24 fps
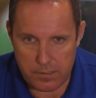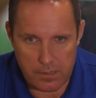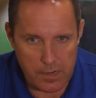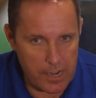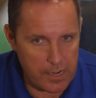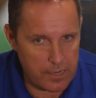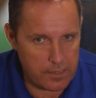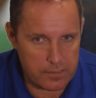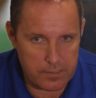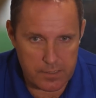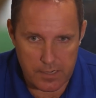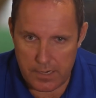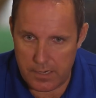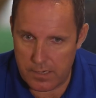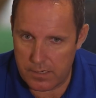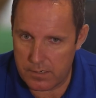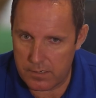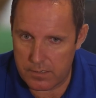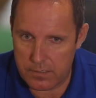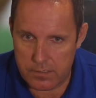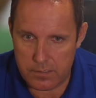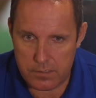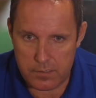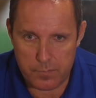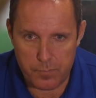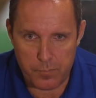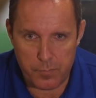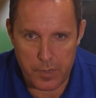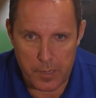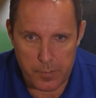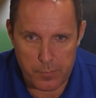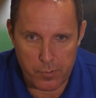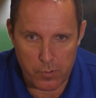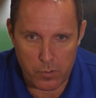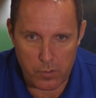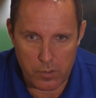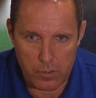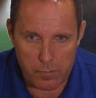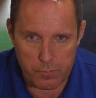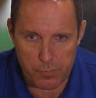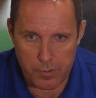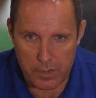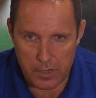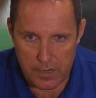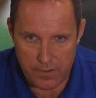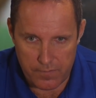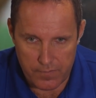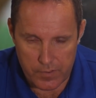naysayers, people
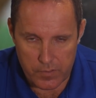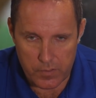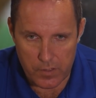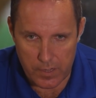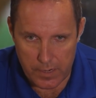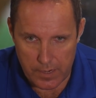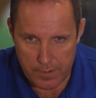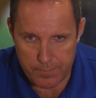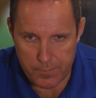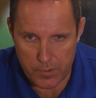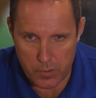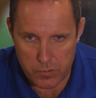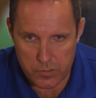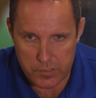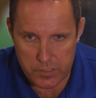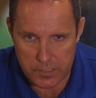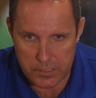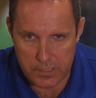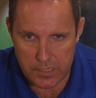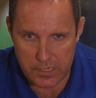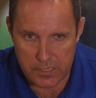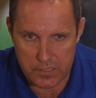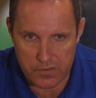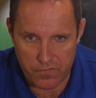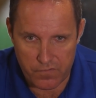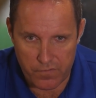believing that hypnosis is